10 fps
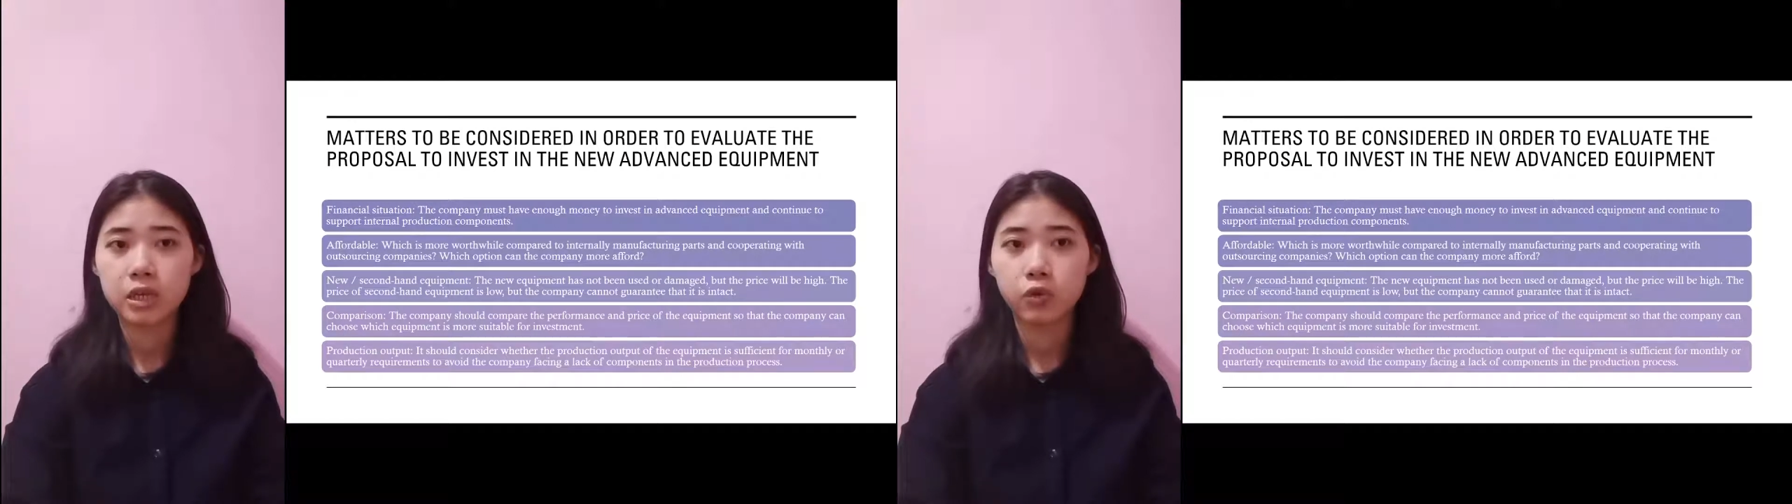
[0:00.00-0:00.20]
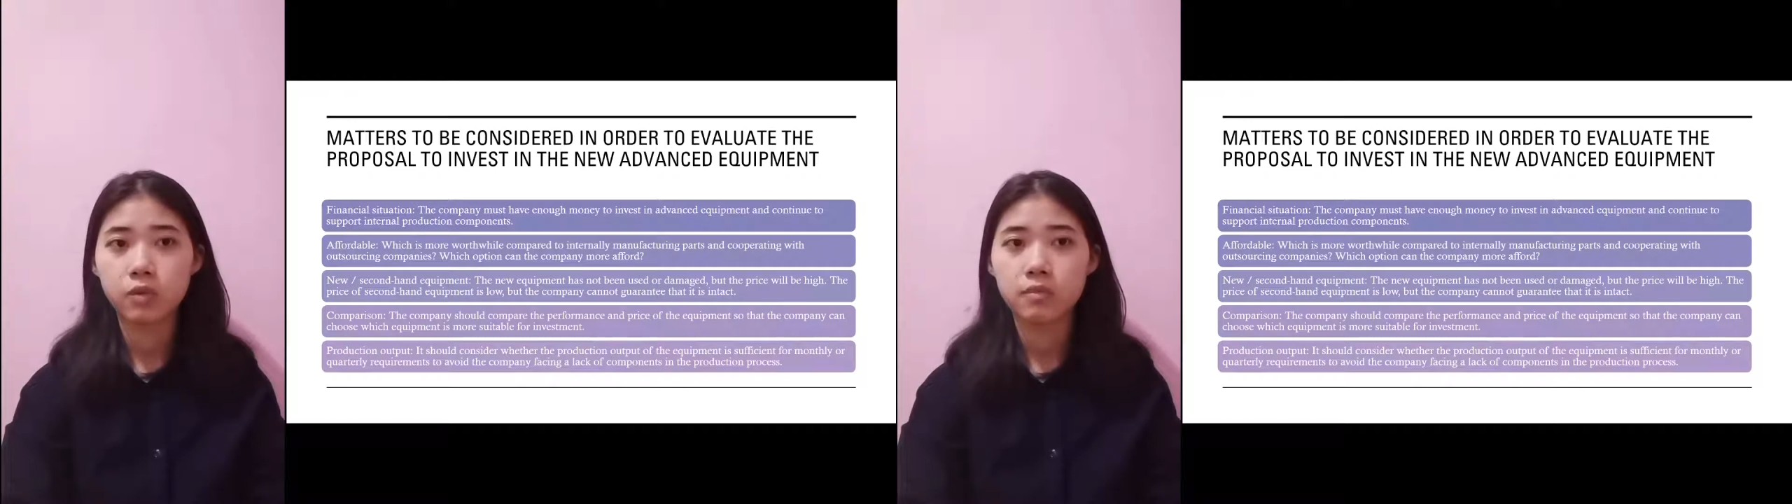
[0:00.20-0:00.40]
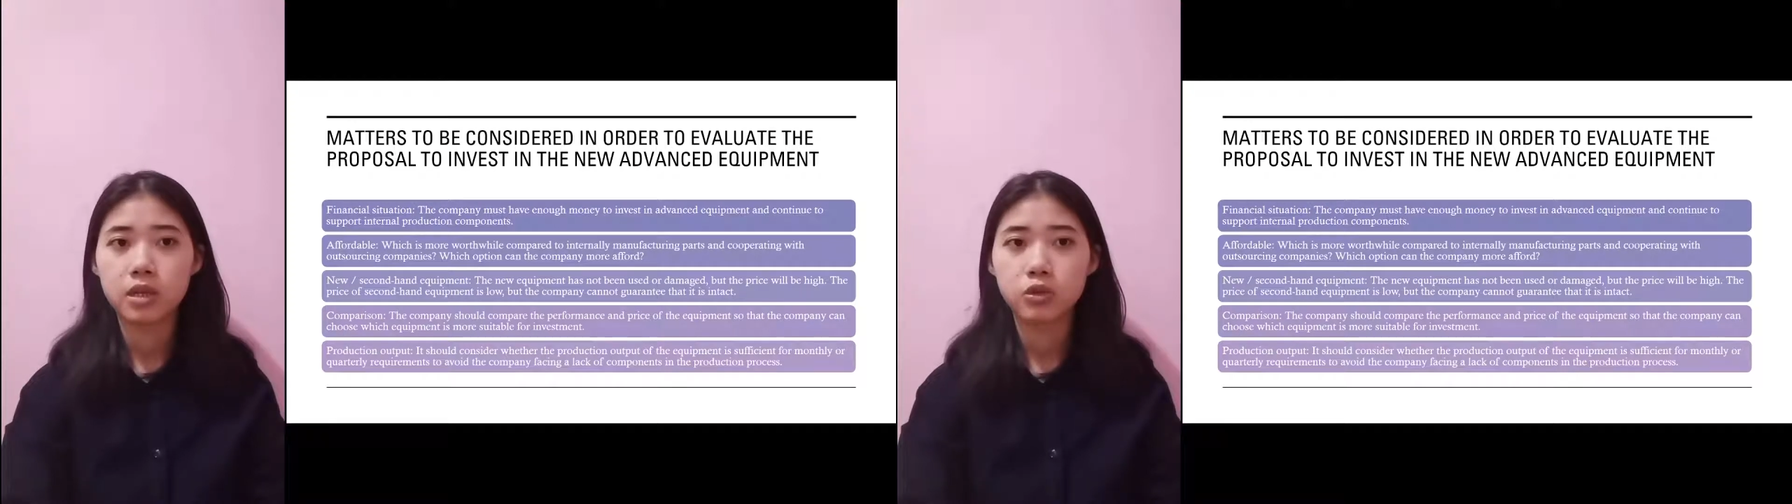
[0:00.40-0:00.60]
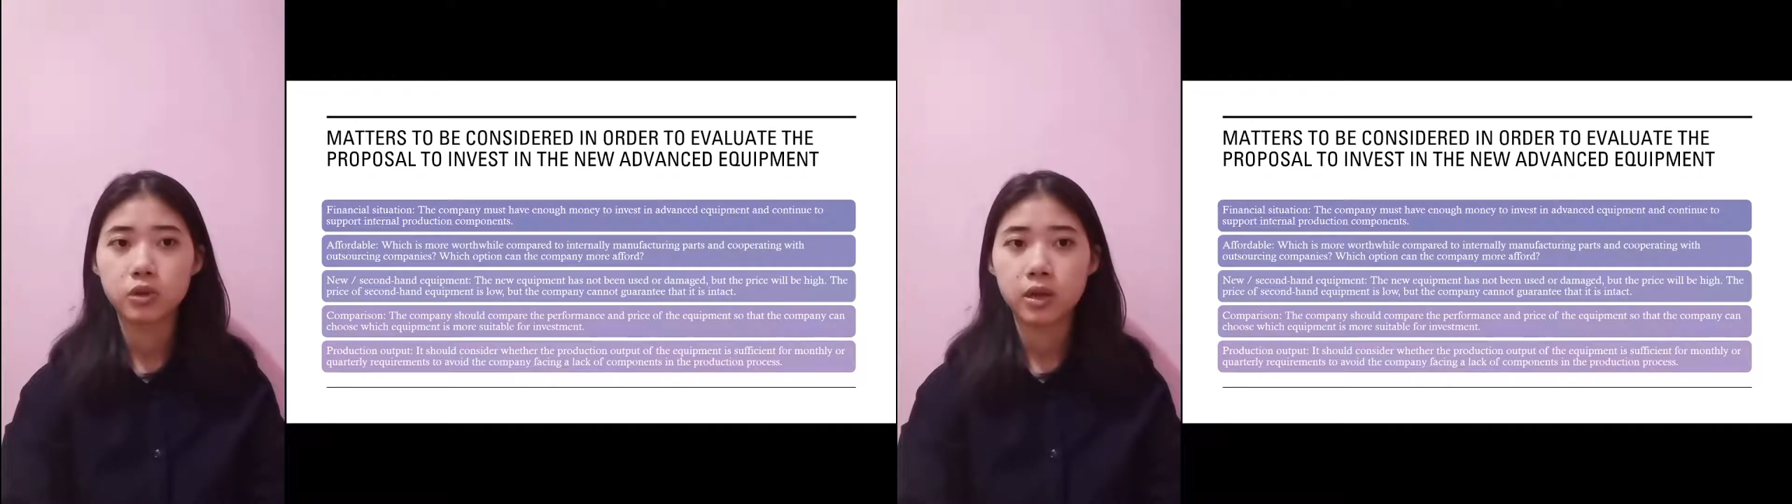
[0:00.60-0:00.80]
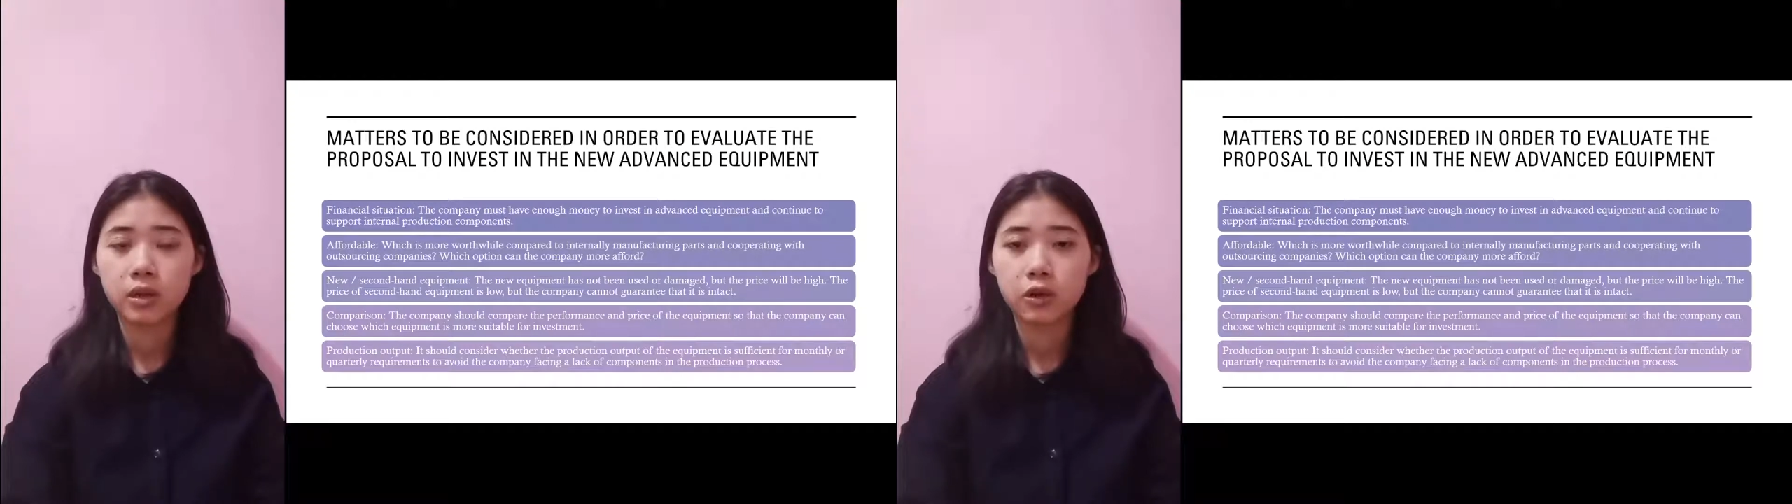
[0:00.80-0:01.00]
equipment
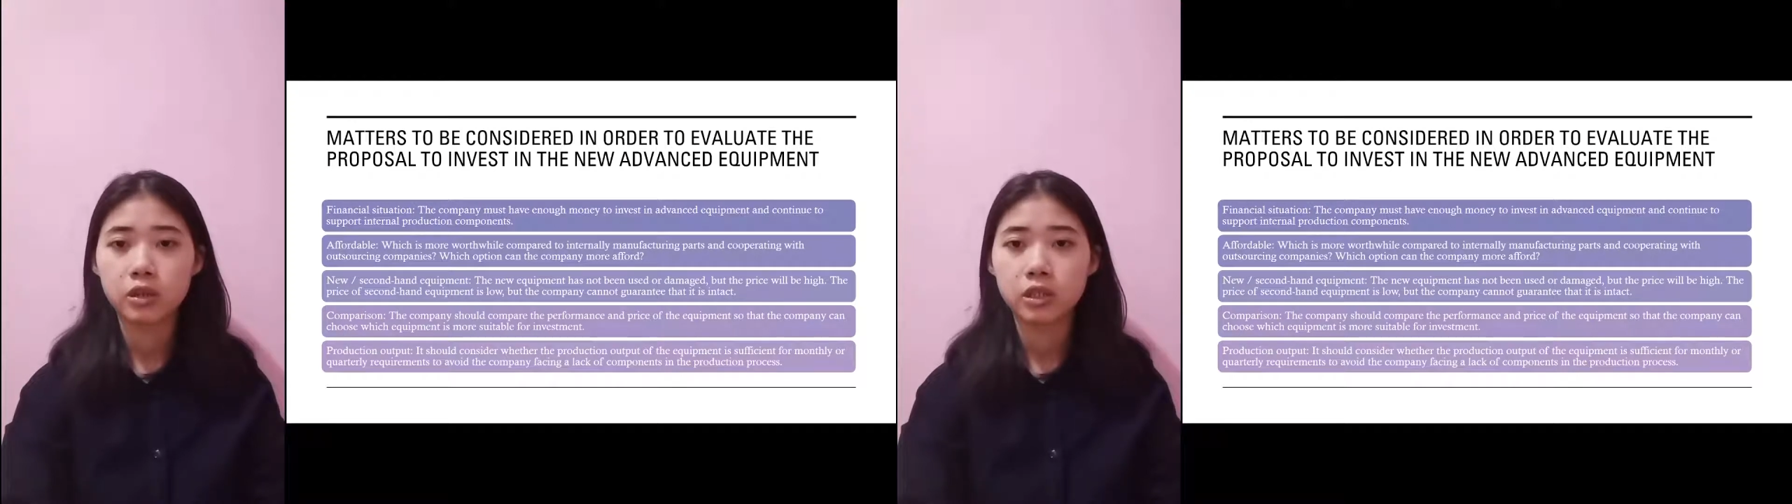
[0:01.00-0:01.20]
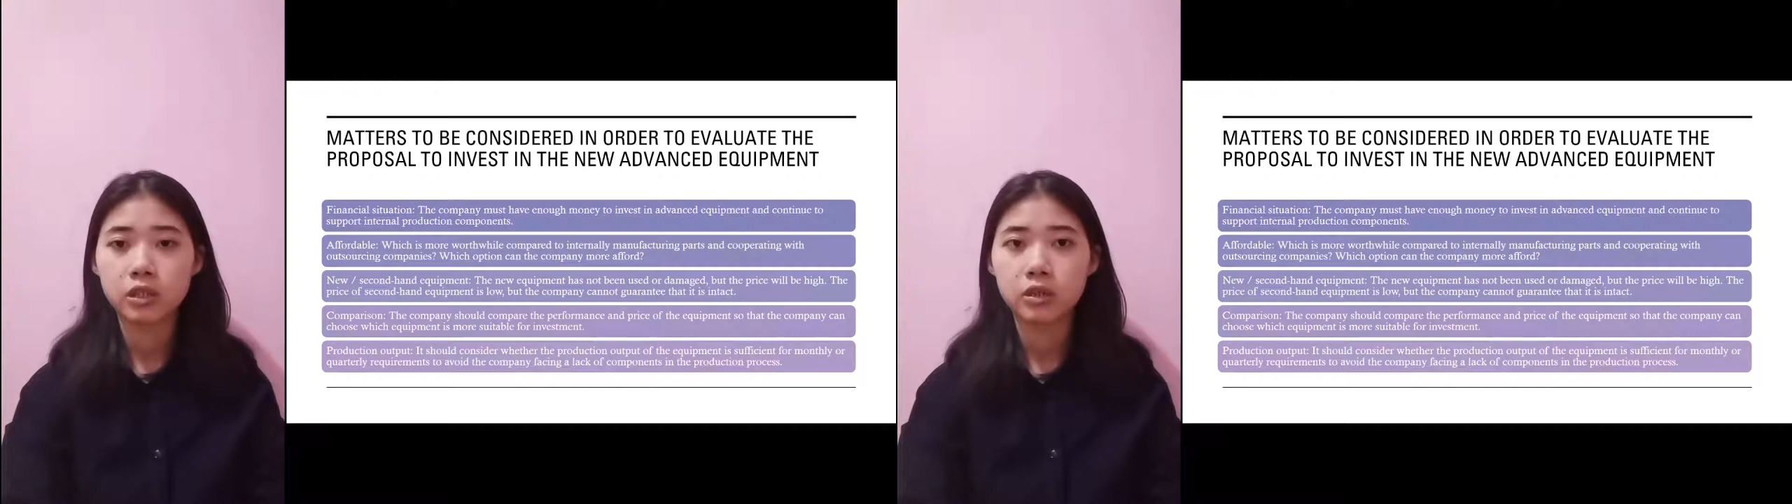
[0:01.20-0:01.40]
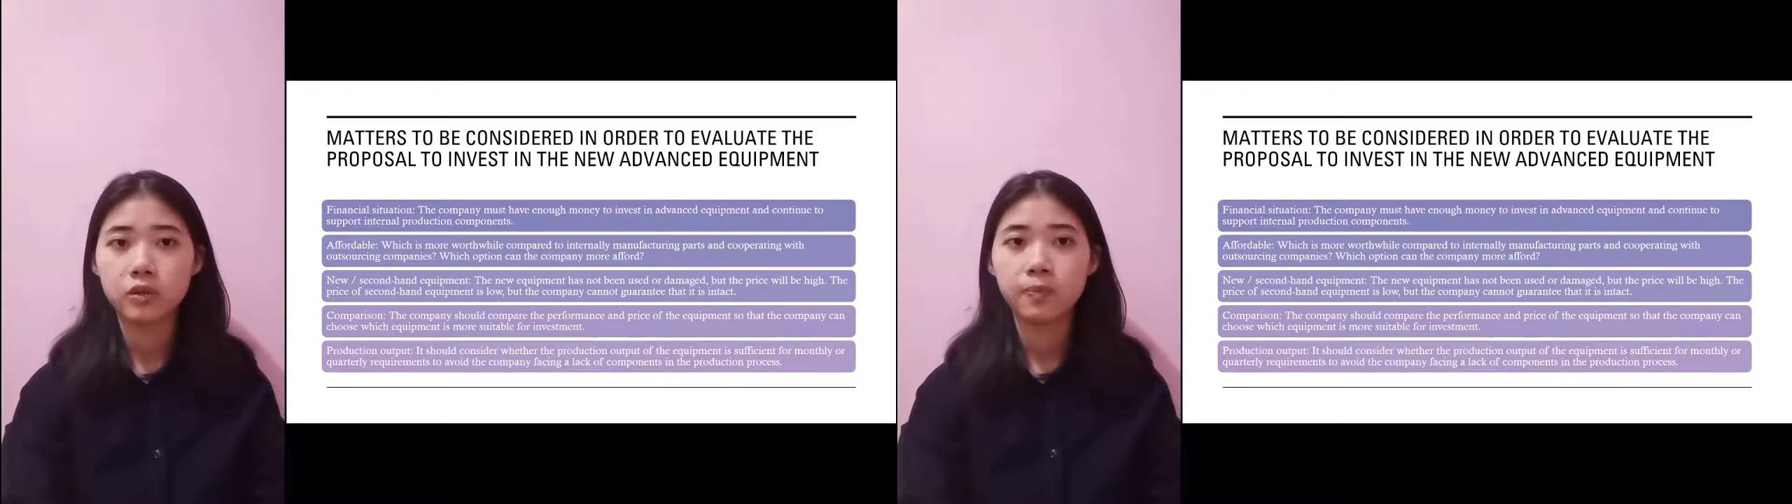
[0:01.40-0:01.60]
and continue